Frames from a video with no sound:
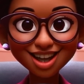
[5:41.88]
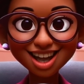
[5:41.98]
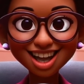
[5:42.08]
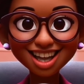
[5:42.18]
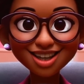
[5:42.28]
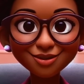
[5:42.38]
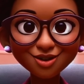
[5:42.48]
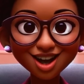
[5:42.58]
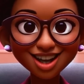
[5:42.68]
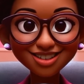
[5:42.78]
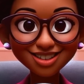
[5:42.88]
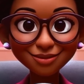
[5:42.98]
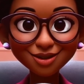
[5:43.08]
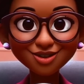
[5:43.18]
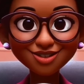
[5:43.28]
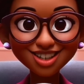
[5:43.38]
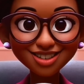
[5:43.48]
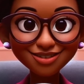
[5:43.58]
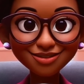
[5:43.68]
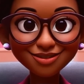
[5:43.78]
I hate pride and
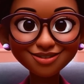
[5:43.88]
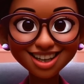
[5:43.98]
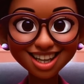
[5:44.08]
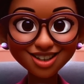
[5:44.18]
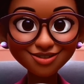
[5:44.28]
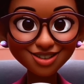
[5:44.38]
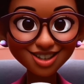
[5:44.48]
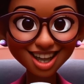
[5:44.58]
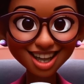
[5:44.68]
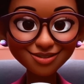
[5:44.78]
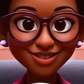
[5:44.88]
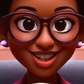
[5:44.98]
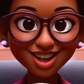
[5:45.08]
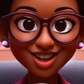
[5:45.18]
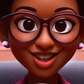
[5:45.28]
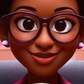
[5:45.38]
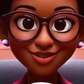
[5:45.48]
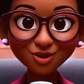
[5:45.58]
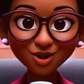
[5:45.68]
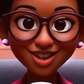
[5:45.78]
boasting, evil lives and
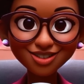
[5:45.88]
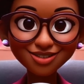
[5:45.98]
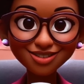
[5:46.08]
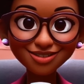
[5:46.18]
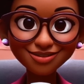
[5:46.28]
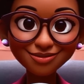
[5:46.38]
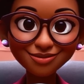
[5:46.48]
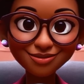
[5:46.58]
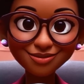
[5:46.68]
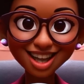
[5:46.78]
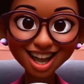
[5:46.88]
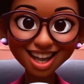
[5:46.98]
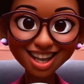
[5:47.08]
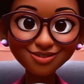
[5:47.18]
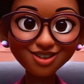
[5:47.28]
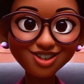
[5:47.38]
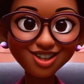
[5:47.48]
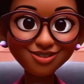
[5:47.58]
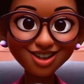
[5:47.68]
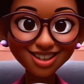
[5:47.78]
hurtful words. I have good
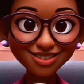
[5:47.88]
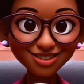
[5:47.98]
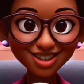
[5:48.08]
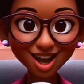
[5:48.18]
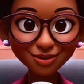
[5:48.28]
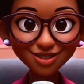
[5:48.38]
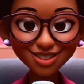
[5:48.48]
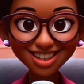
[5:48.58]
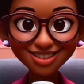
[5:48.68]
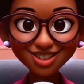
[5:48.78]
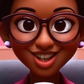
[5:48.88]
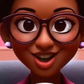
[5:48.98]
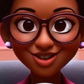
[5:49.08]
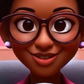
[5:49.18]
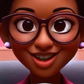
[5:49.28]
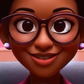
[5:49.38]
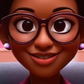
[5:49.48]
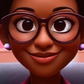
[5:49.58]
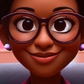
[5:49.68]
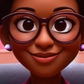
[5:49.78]
advice and common sense to offer.
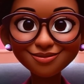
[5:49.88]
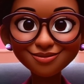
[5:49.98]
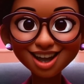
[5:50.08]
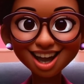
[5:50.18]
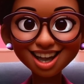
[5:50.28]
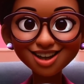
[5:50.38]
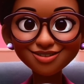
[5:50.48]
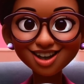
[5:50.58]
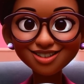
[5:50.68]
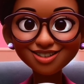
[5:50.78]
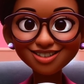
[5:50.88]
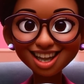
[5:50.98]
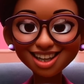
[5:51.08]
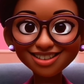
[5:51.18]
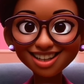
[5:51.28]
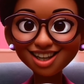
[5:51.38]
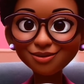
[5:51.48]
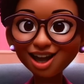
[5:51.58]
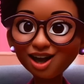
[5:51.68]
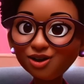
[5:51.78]
I have understanding
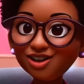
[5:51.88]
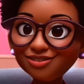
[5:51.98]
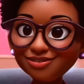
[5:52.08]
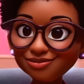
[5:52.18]
and power.